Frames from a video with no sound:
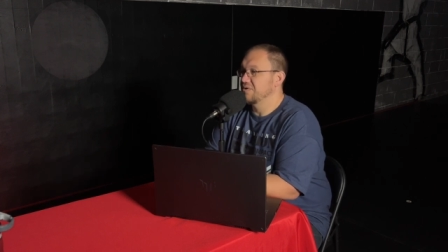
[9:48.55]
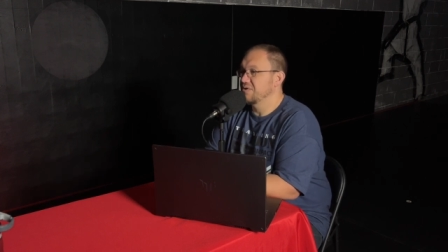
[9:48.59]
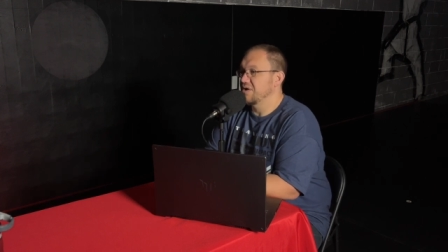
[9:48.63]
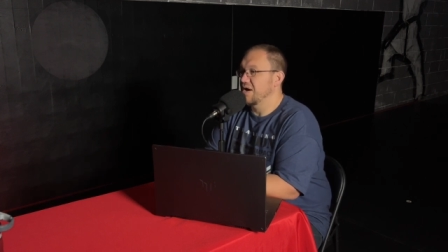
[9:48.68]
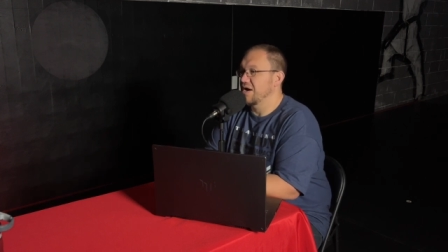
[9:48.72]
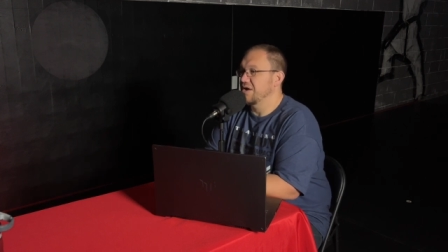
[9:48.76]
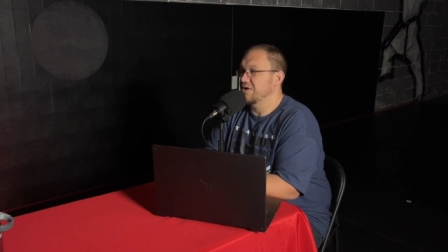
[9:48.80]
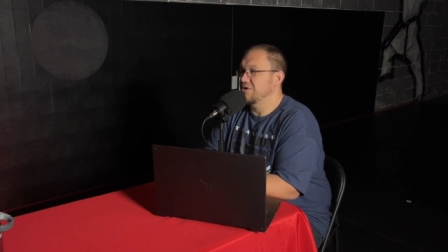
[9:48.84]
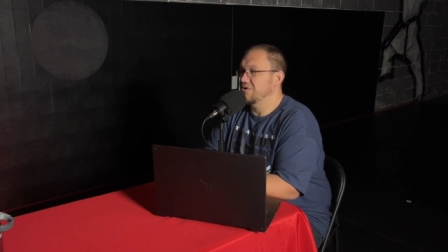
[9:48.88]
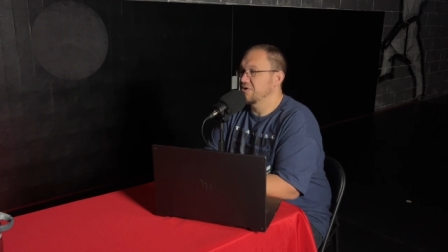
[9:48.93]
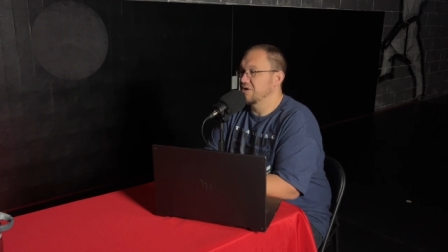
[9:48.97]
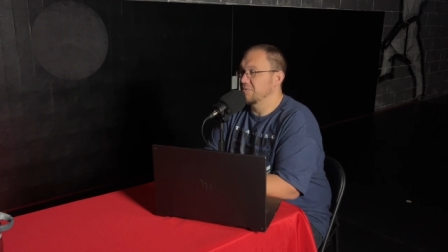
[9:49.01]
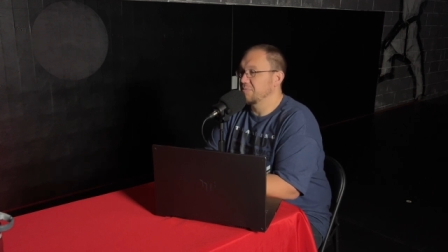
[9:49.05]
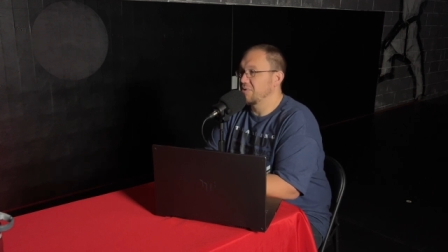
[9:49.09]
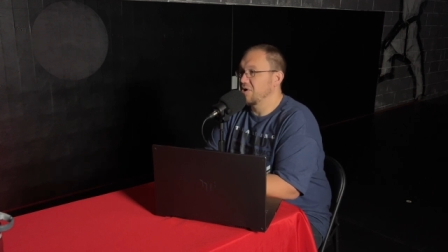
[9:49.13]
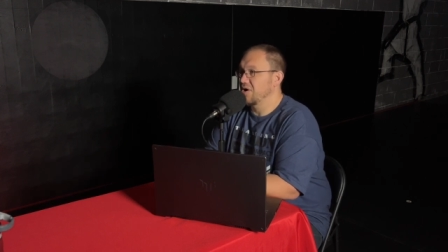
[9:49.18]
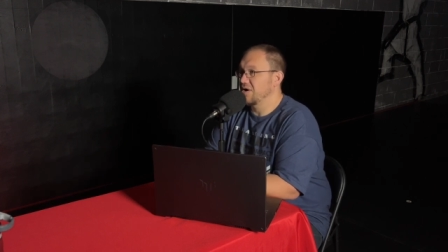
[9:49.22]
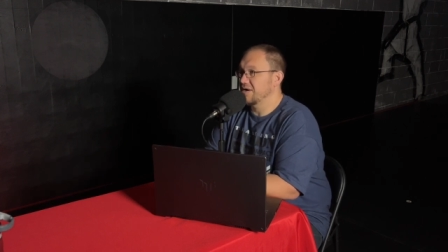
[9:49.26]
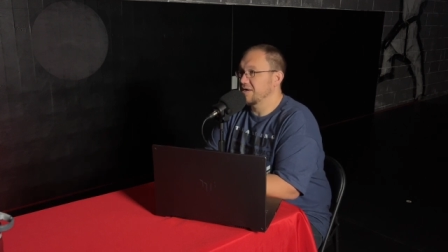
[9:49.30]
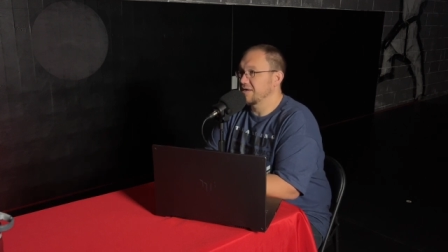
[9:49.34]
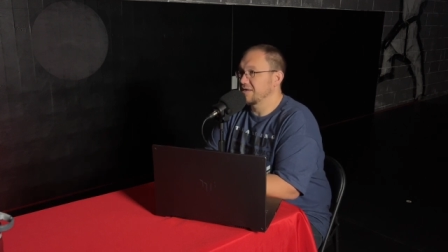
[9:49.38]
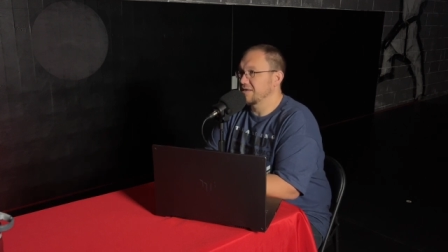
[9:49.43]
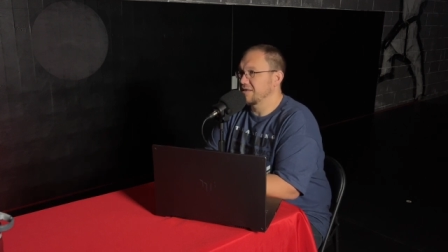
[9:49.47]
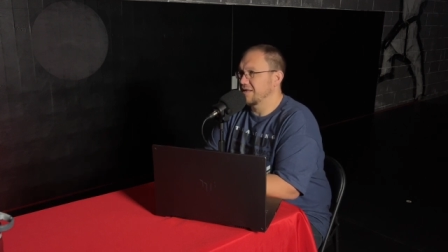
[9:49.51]
Uh, you're in a
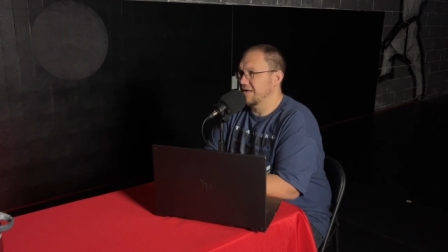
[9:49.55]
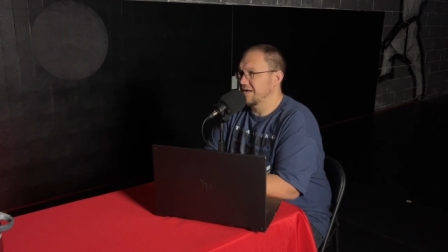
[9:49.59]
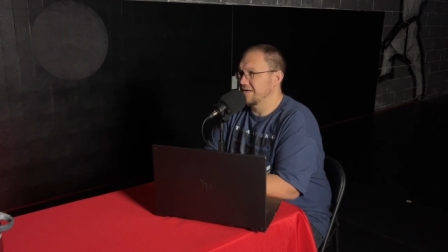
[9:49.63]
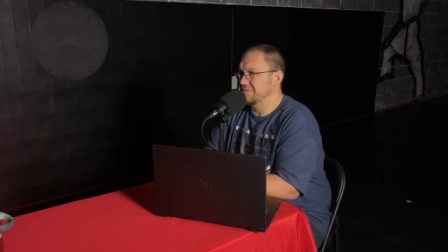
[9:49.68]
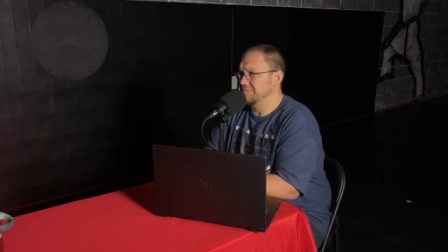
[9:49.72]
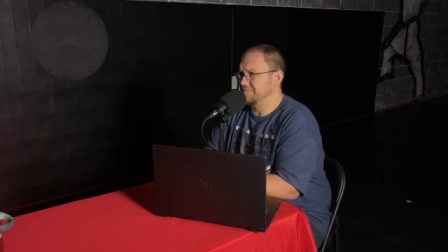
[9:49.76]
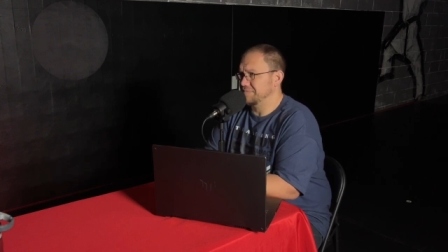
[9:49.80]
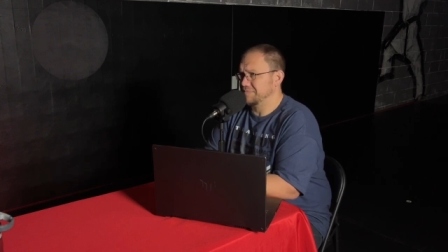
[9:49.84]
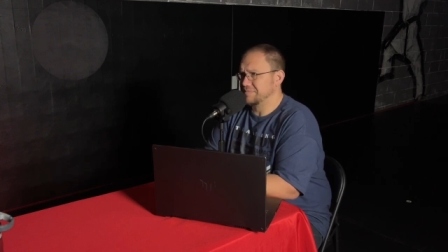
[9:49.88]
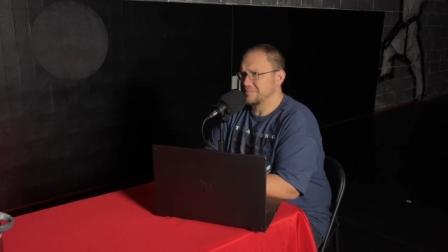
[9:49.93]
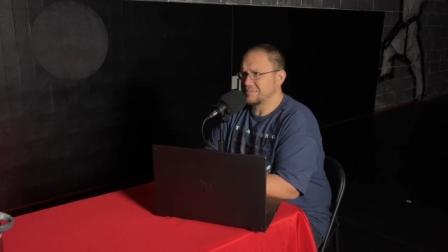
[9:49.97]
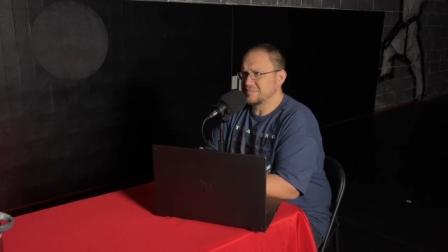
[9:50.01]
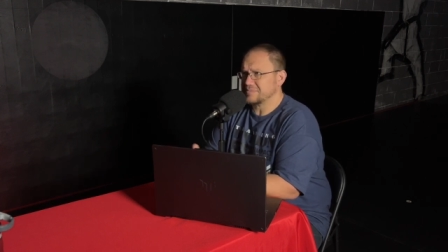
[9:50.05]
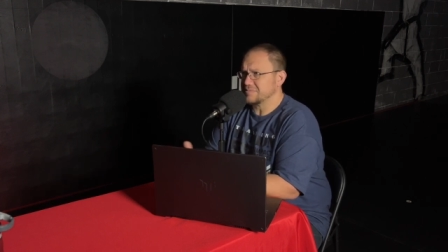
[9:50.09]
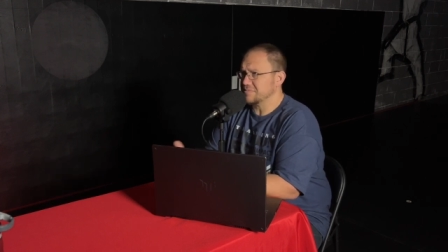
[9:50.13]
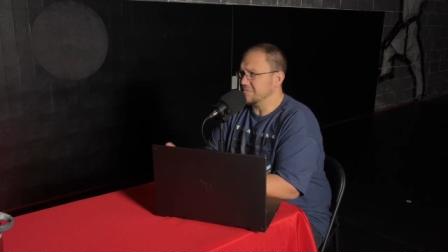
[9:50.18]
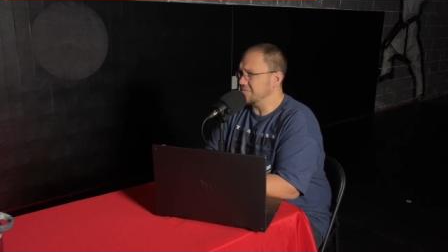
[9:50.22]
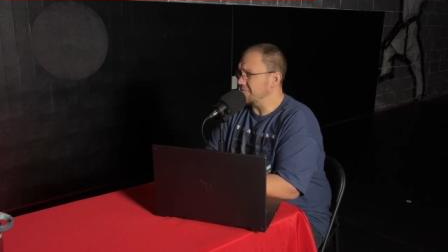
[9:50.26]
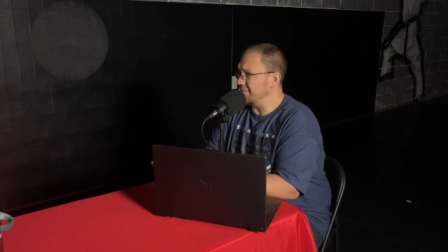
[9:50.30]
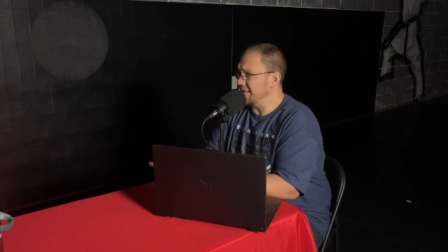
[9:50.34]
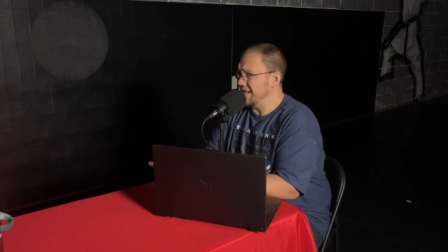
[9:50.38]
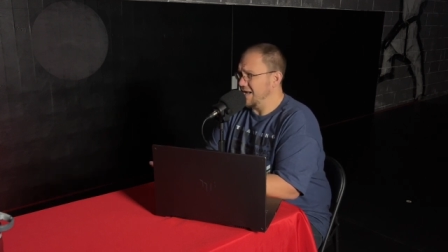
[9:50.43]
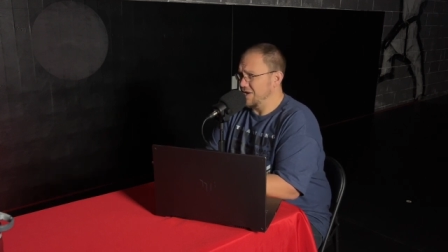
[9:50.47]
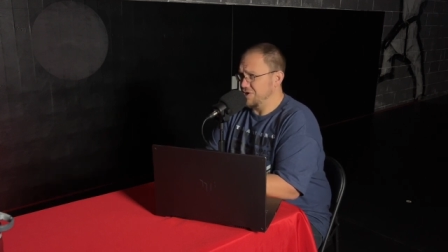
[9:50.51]
parking lot
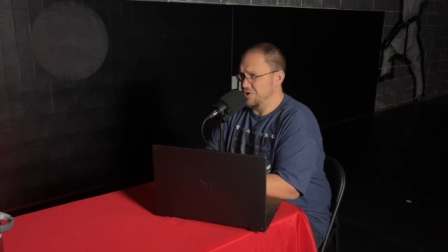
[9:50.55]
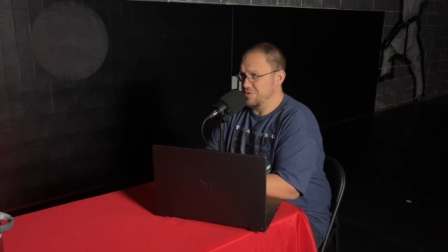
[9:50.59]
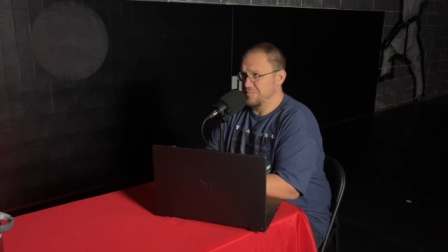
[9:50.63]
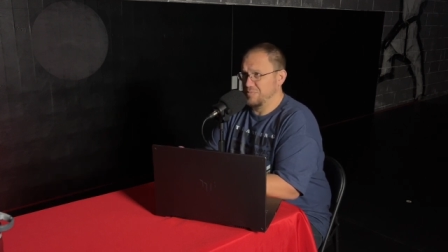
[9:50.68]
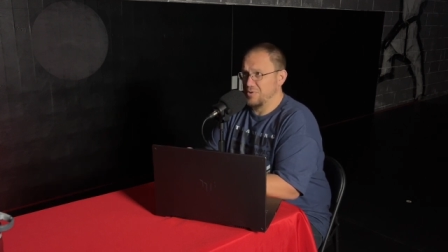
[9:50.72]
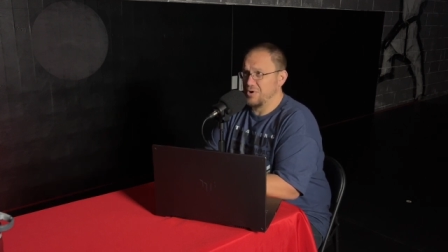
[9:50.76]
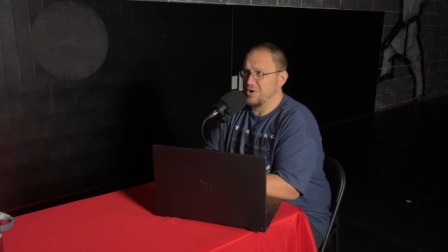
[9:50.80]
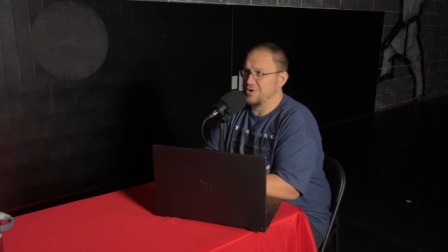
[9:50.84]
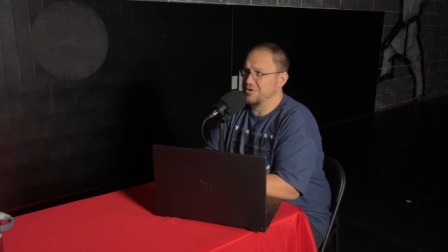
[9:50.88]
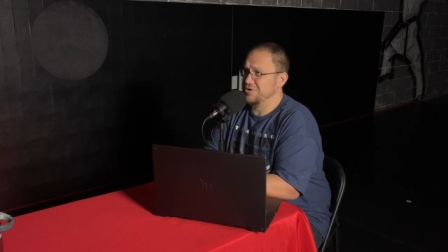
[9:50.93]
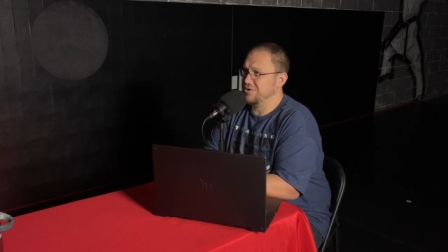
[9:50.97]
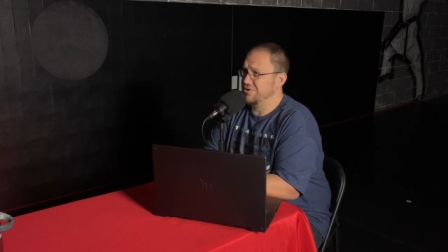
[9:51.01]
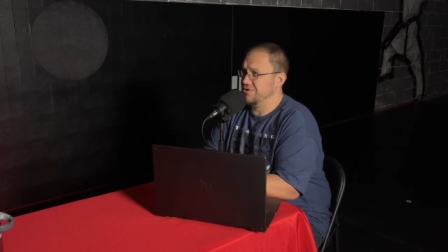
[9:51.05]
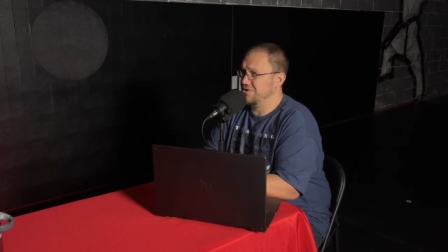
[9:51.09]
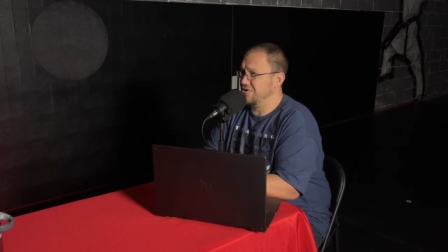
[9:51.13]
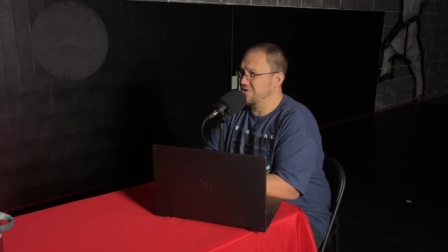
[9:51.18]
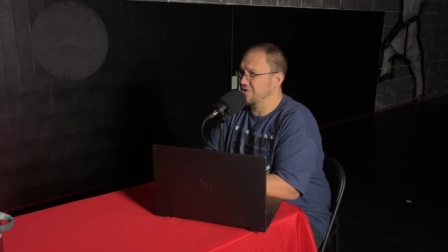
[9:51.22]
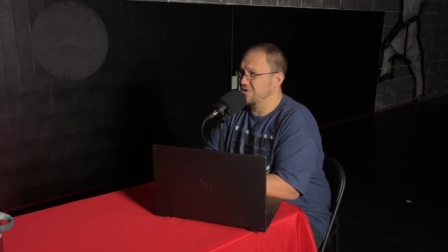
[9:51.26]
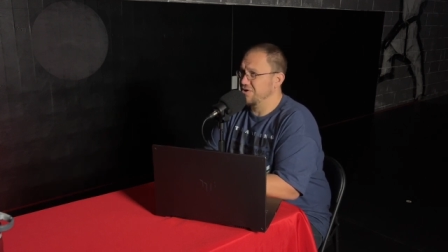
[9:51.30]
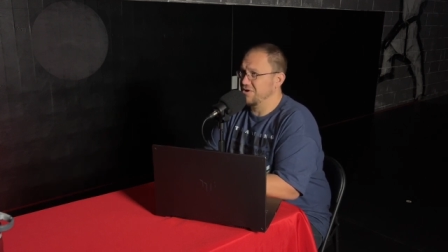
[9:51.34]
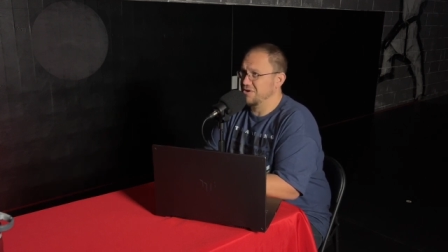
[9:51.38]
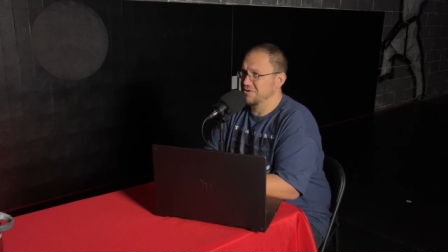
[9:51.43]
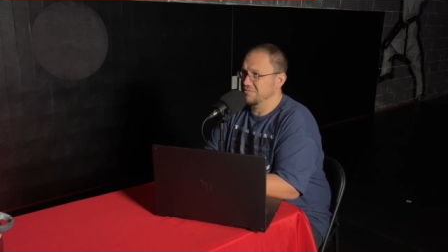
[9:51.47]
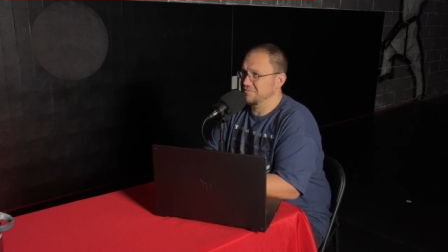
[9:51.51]
and you park your
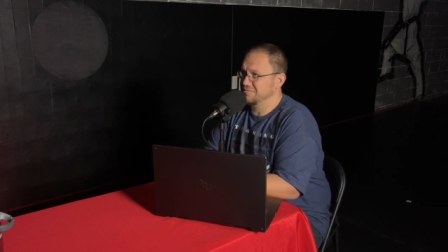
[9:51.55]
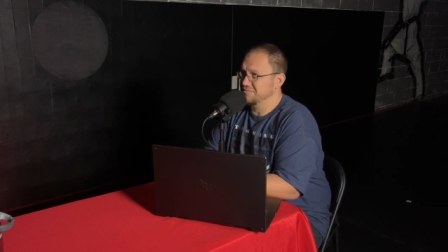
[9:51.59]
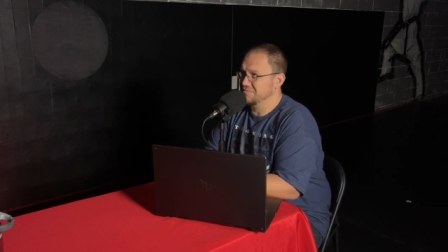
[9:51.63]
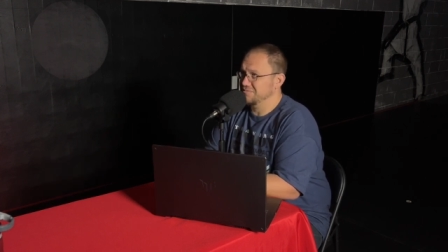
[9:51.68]
car